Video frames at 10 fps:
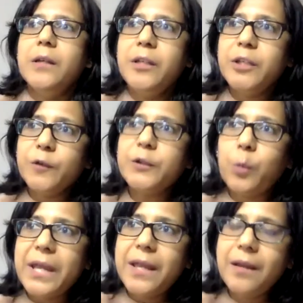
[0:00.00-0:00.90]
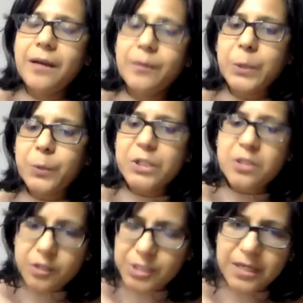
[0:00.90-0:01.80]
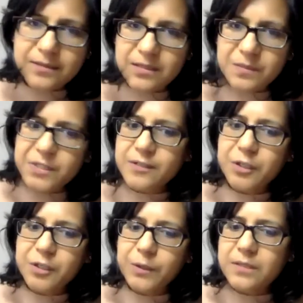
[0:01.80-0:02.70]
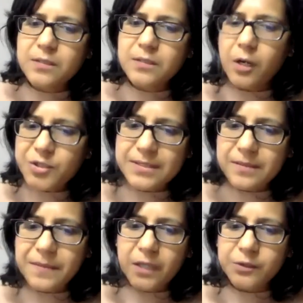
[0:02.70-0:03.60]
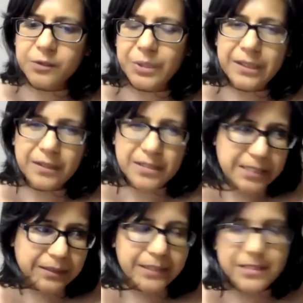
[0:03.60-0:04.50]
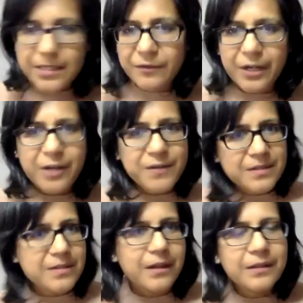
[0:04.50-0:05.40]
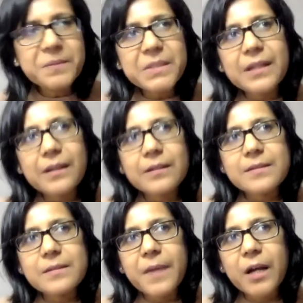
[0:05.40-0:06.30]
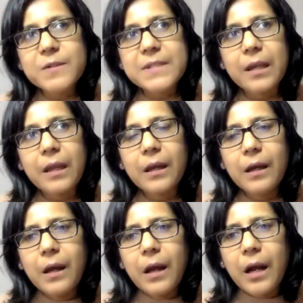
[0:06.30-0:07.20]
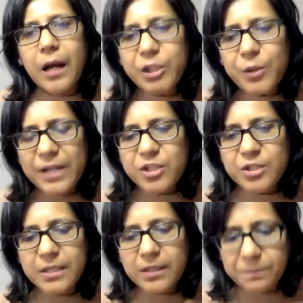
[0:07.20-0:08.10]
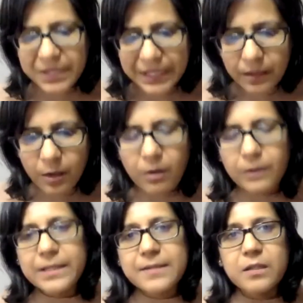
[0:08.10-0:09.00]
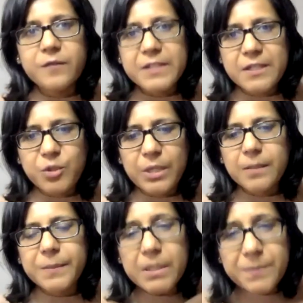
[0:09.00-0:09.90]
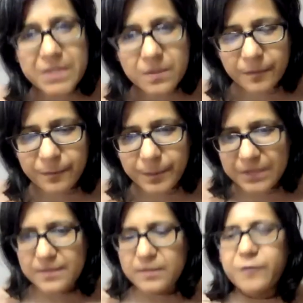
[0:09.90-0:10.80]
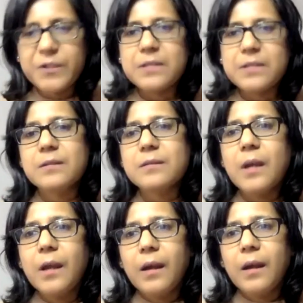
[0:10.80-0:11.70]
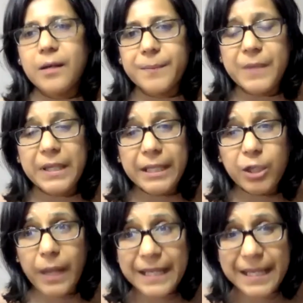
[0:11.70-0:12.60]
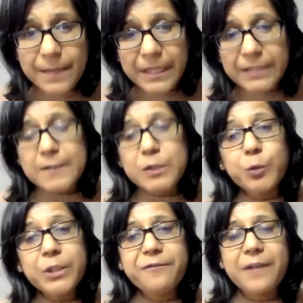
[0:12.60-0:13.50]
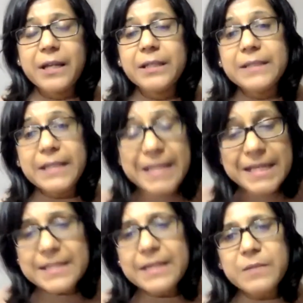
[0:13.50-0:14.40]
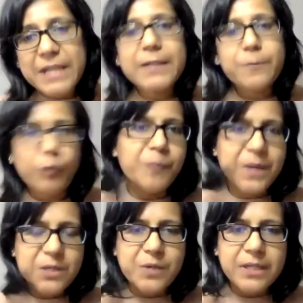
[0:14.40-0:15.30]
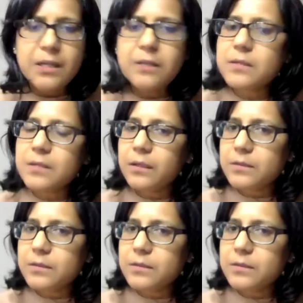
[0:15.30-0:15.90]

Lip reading: The way when we talk to customers, it's not just about creating a data lake, data warehouse and done, but then it's about saying, how do you actually bring all these services together, purpose-built services, enabling this unified, easy data movement, right? It's